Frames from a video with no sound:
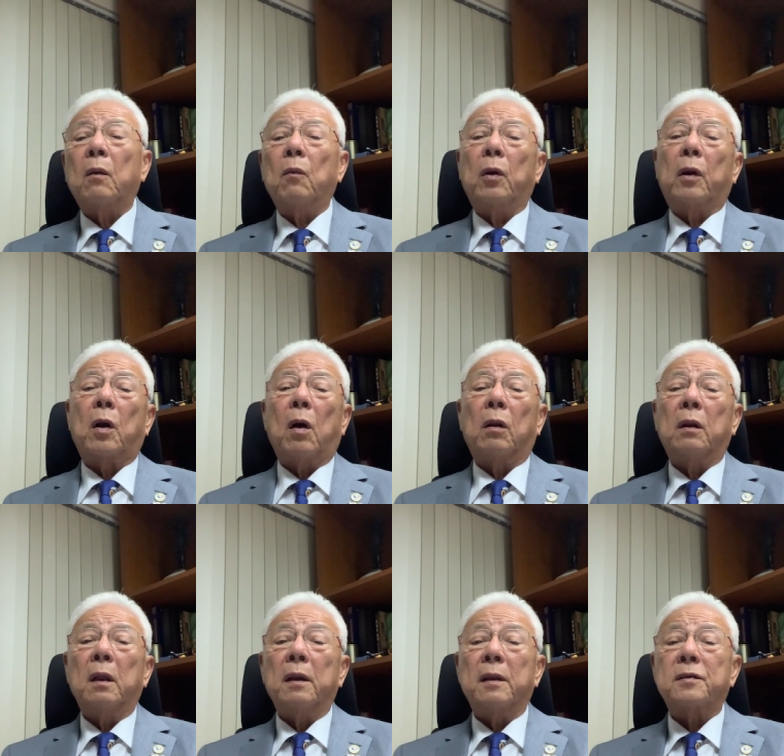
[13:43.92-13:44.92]
we call
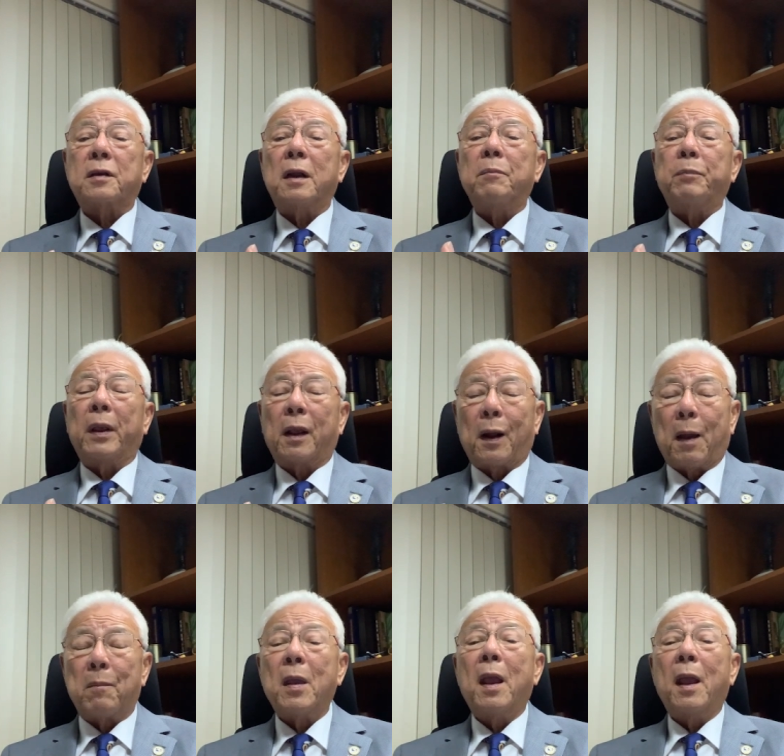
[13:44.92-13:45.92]
the sleeping
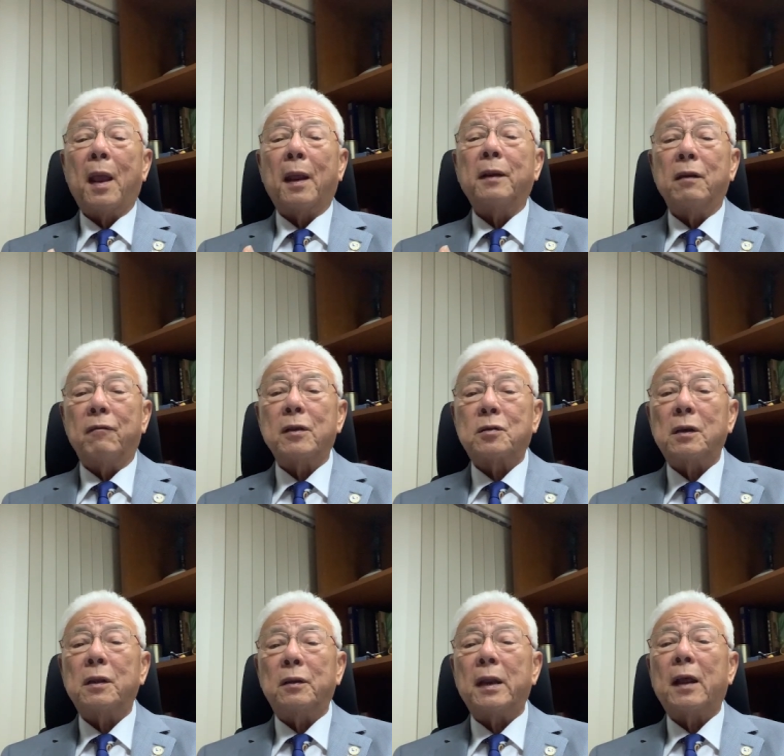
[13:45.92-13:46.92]
club. And
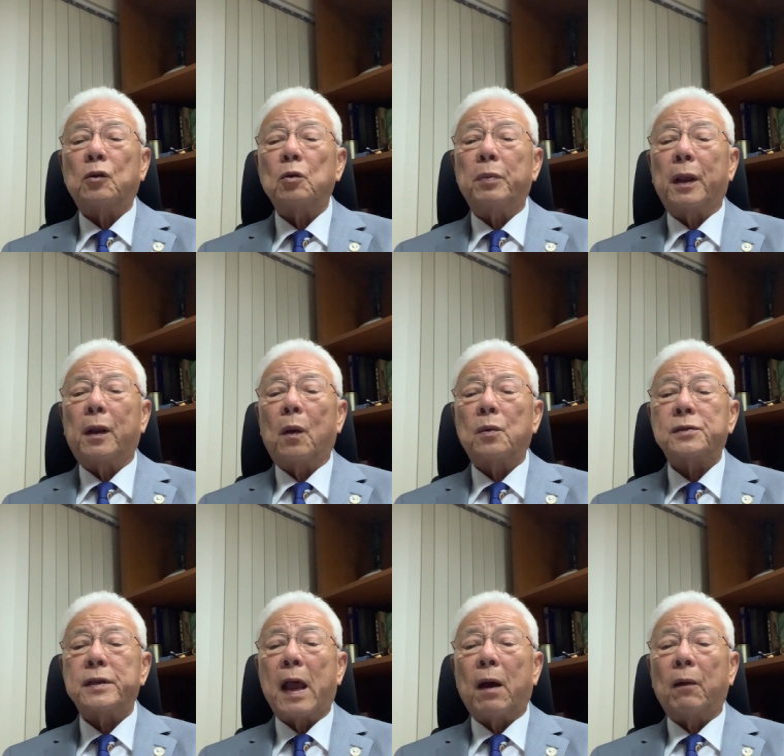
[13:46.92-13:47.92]
eventually you have to be
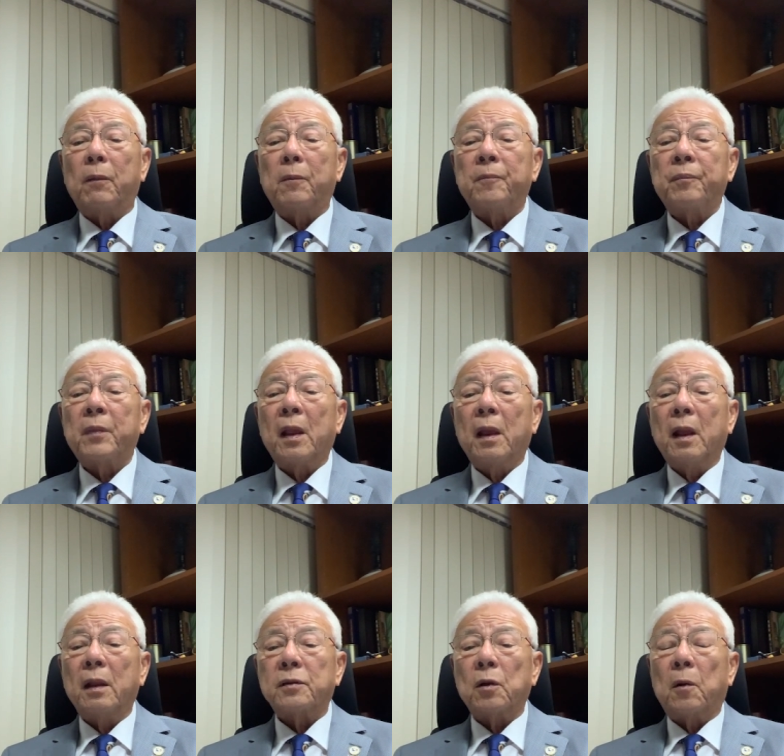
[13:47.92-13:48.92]
closed down.
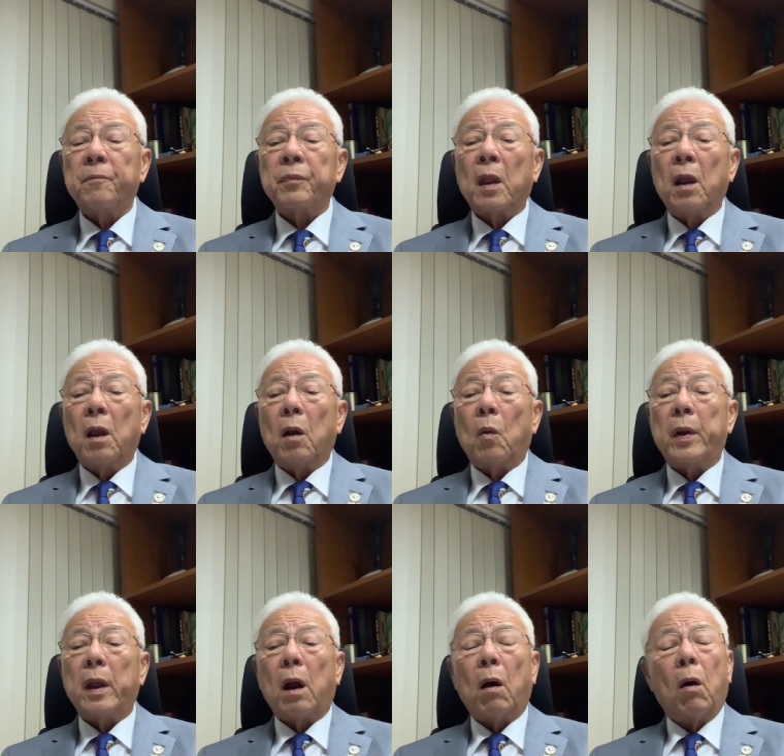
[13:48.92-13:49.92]
So
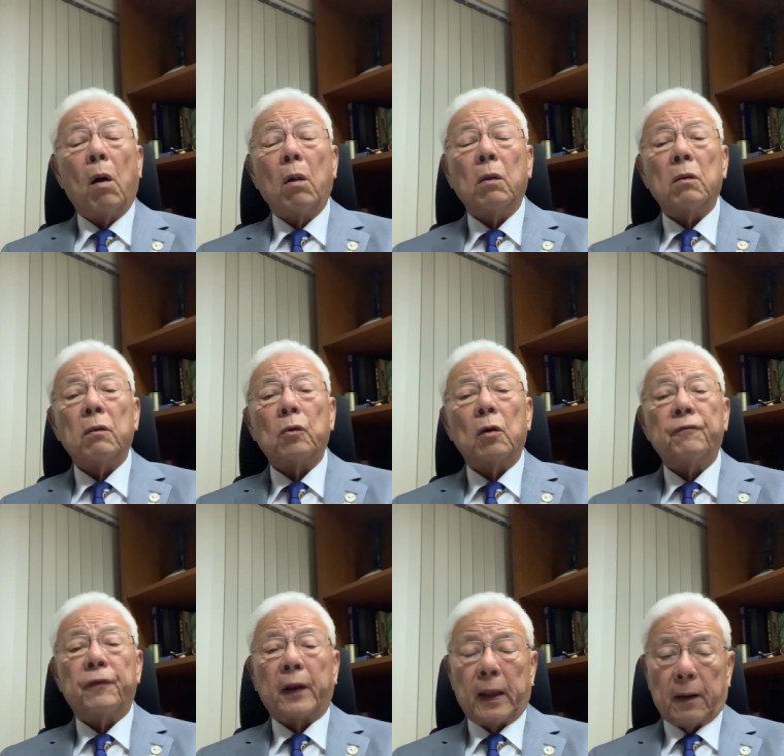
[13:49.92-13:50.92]
we are all, don't
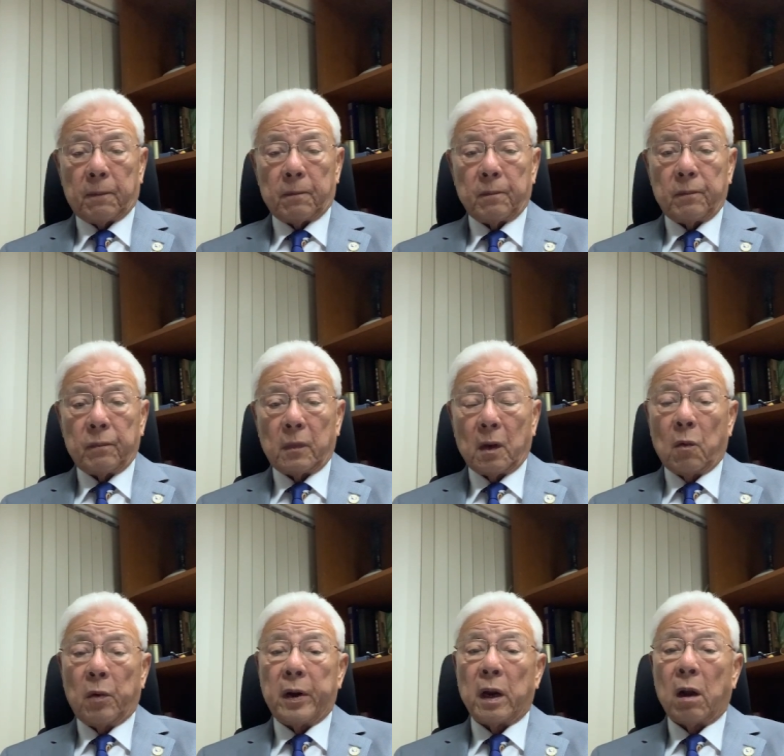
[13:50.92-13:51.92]
forget,
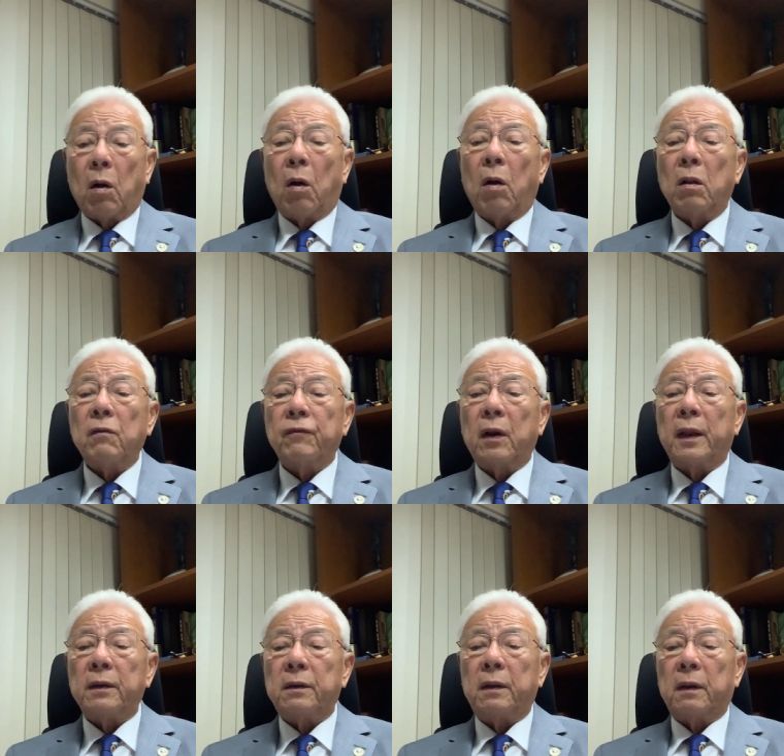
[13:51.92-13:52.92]
we are all
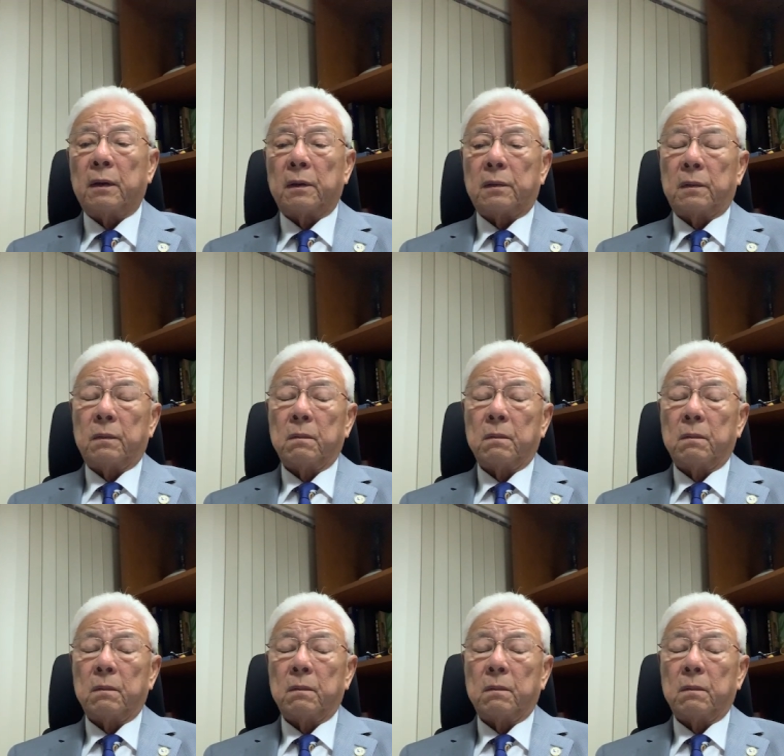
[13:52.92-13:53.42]
volunteers.